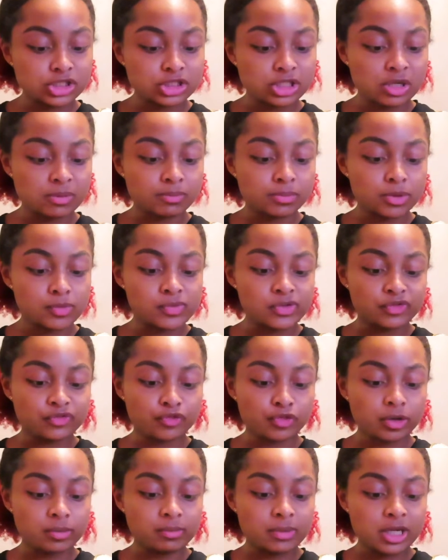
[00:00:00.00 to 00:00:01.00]
shampoo was
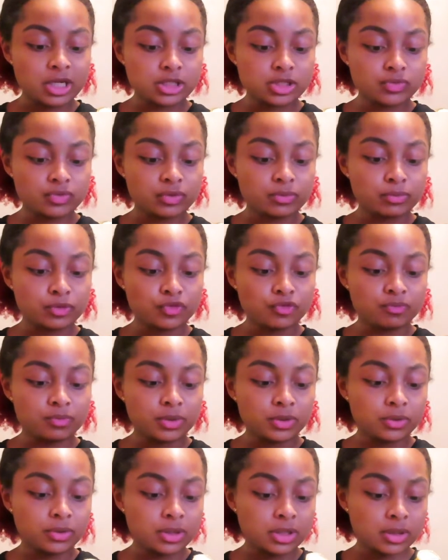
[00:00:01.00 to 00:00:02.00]
formulated to remove
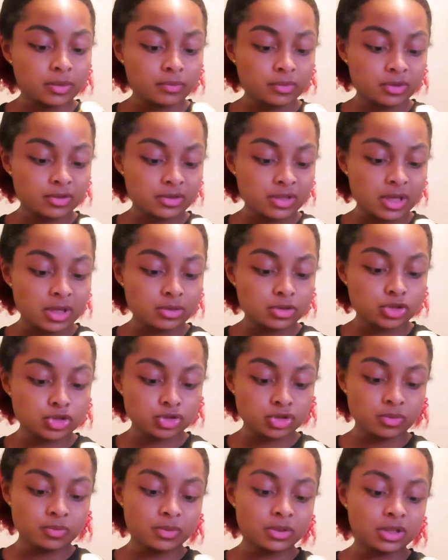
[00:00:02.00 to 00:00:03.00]
buildup without
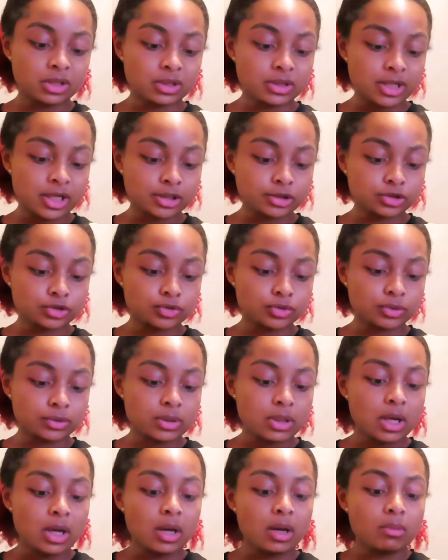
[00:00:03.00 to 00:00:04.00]
stripping the natural
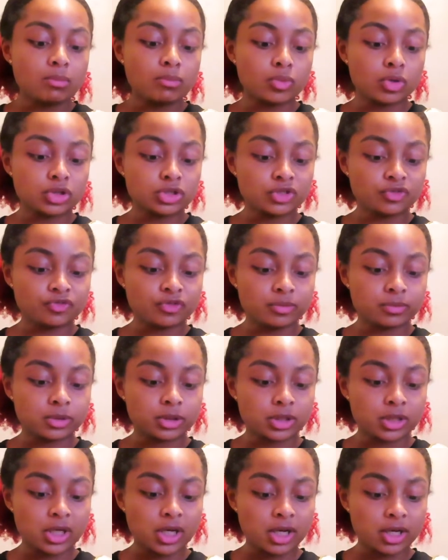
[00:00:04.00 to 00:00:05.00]
moisture from
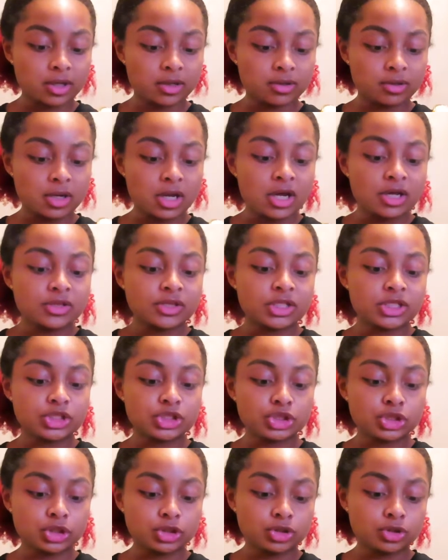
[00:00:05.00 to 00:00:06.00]
your hair. This
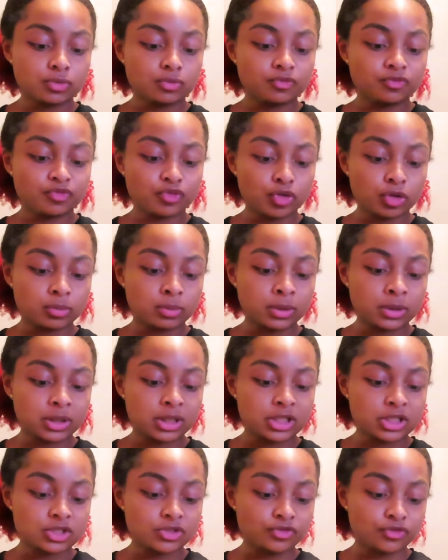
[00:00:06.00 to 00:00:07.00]
gentle formula
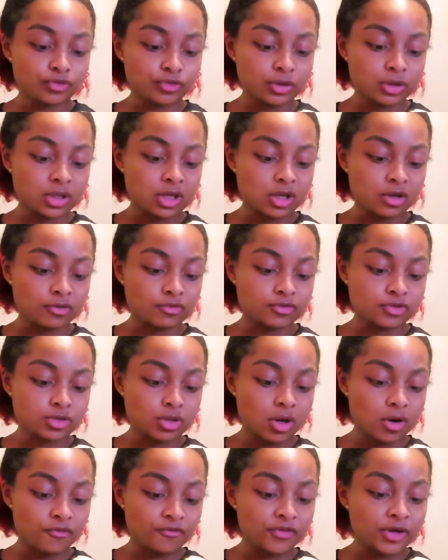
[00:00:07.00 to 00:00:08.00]
is free of
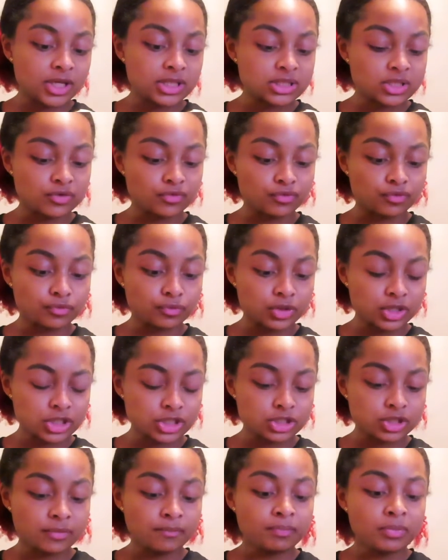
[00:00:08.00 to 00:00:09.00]
sulfates and
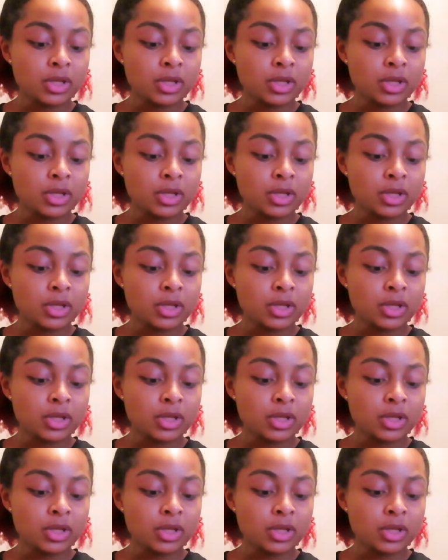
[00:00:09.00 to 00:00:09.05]
rich